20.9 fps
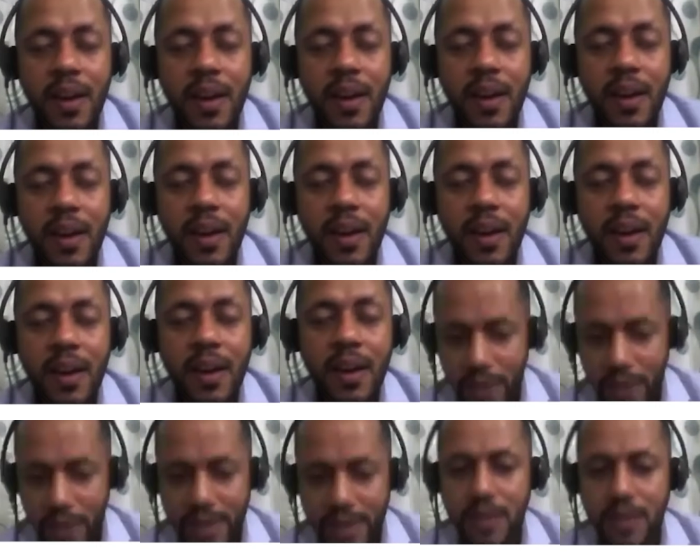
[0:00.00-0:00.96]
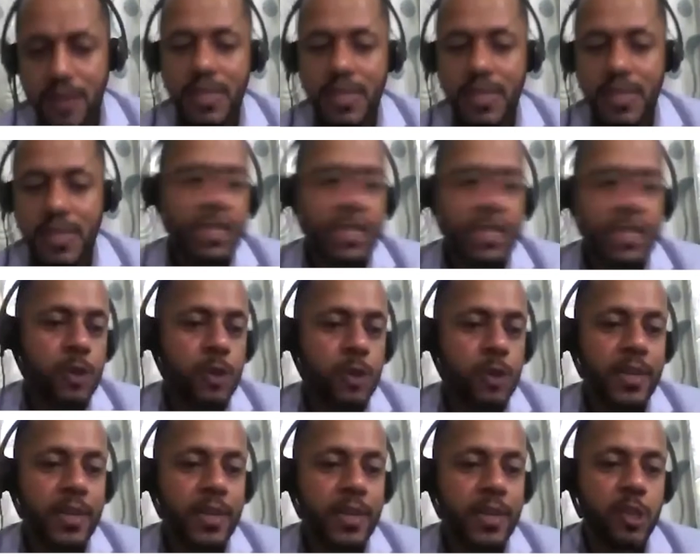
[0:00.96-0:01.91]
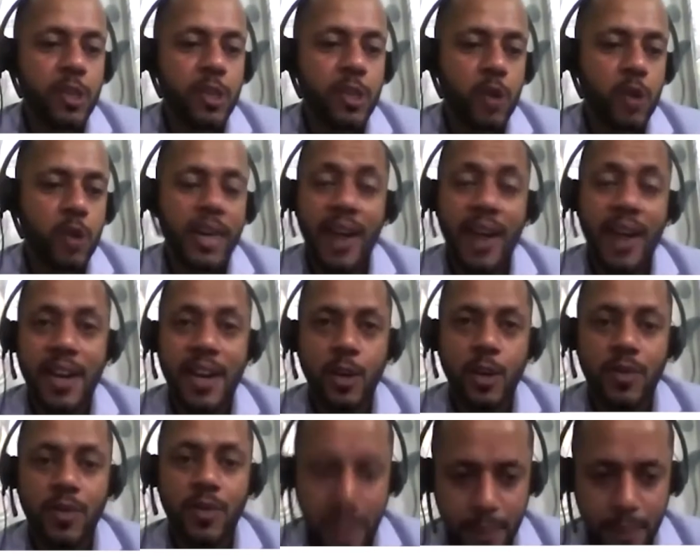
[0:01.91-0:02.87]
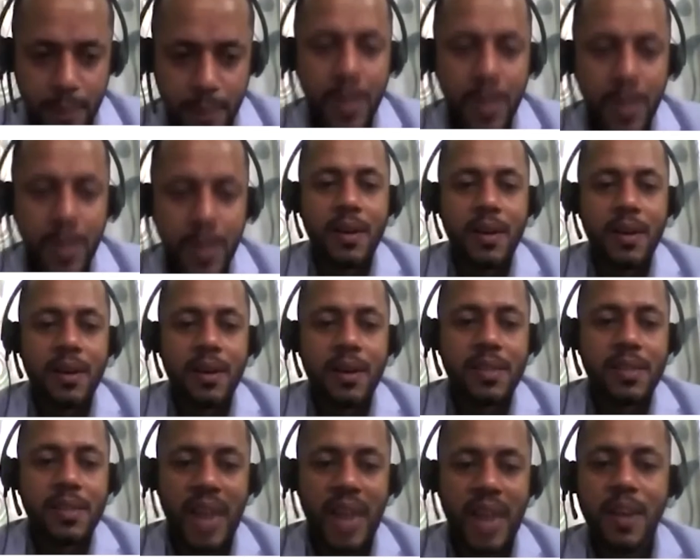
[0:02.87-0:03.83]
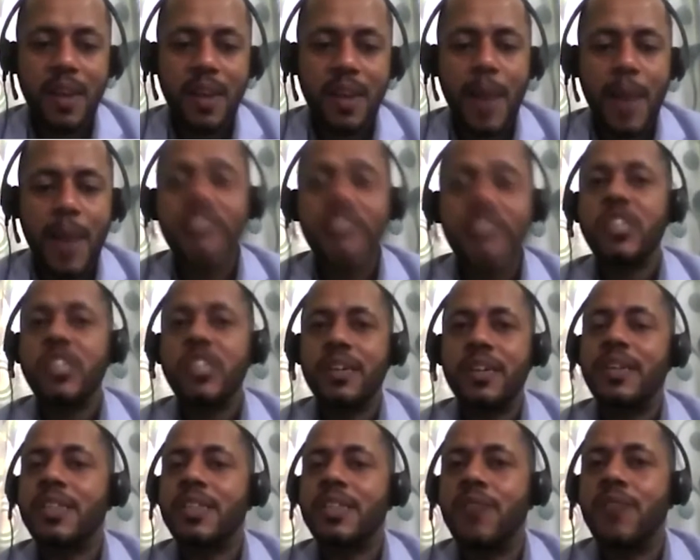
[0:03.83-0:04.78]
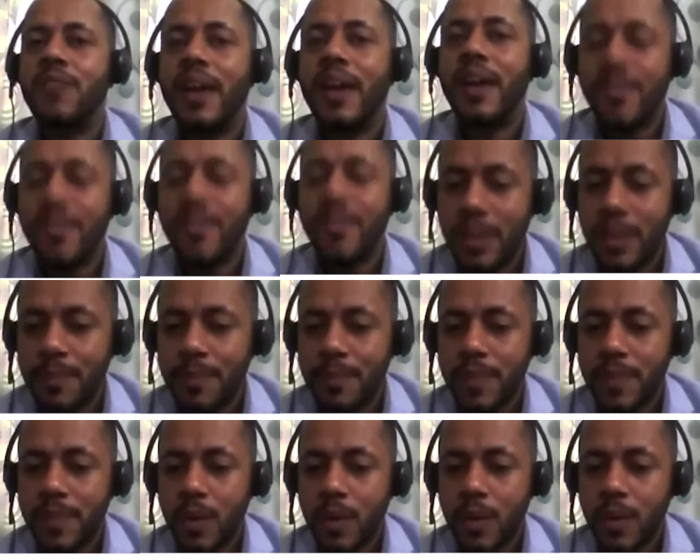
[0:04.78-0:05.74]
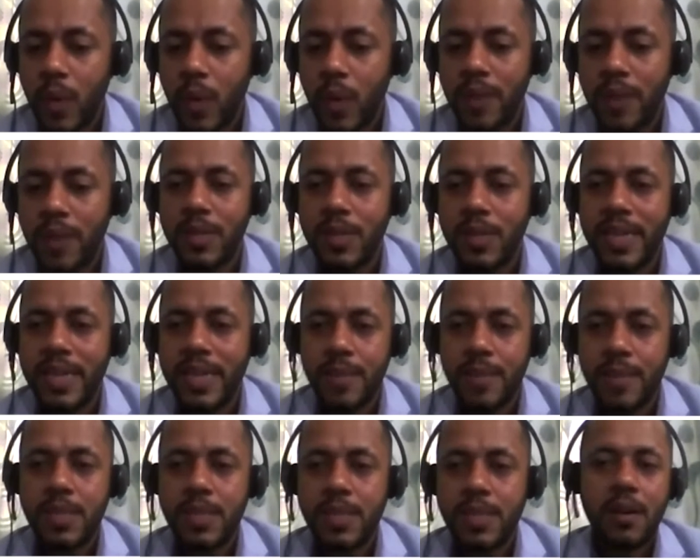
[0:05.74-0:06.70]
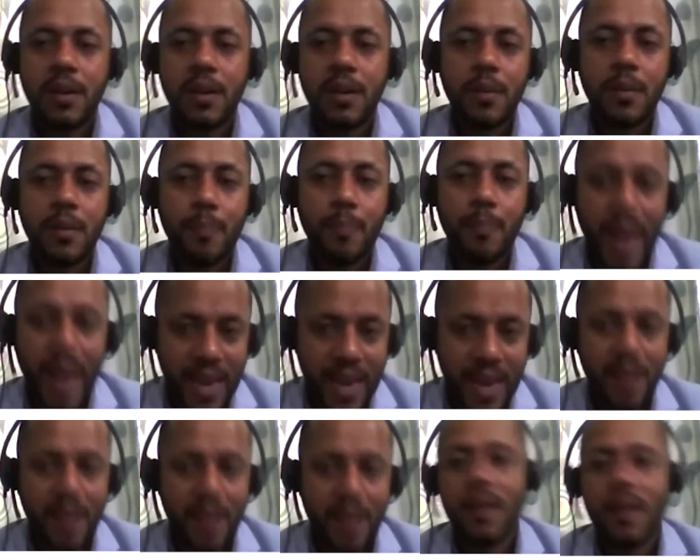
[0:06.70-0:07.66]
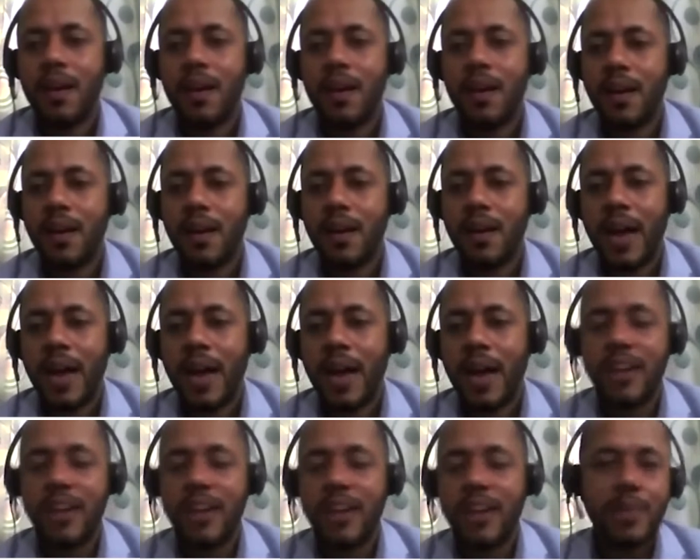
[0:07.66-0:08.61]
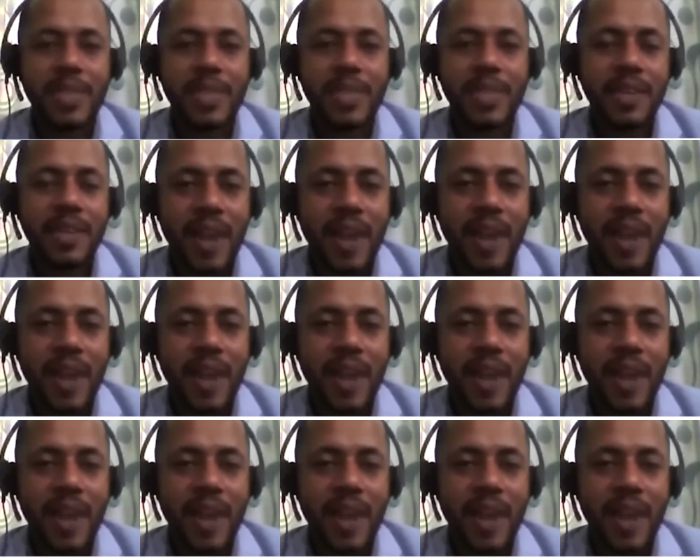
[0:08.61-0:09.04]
motivate such students to join Acadia University. Stand up and cheer is our anthem when our teams play and represent Acadia